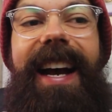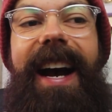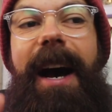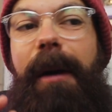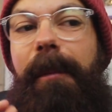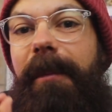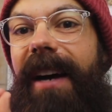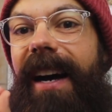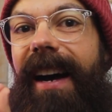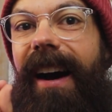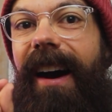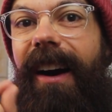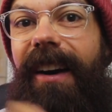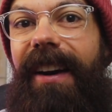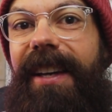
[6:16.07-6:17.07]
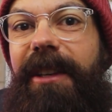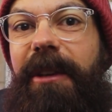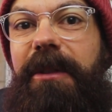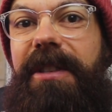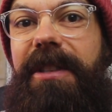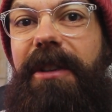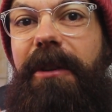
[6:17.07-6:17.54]
Um, I
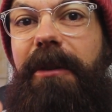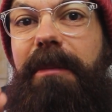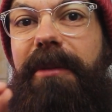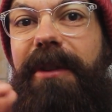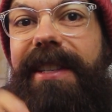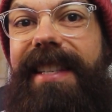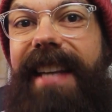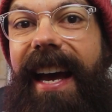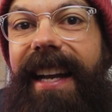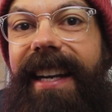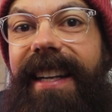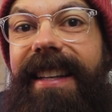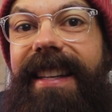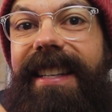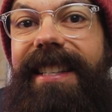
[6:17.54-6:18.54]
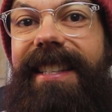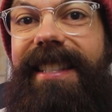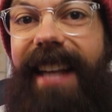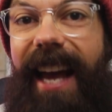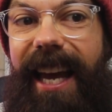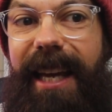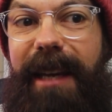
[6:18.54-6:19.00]
used to present the
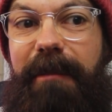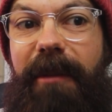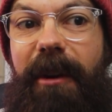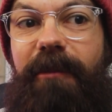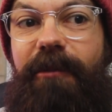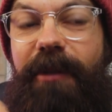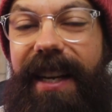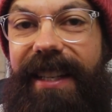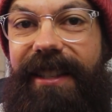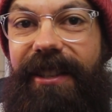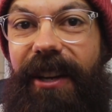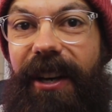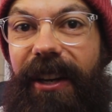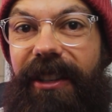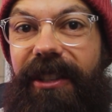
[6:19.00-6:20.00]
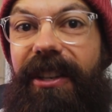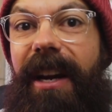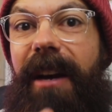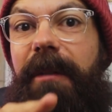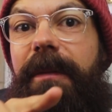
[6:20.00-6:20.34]
same research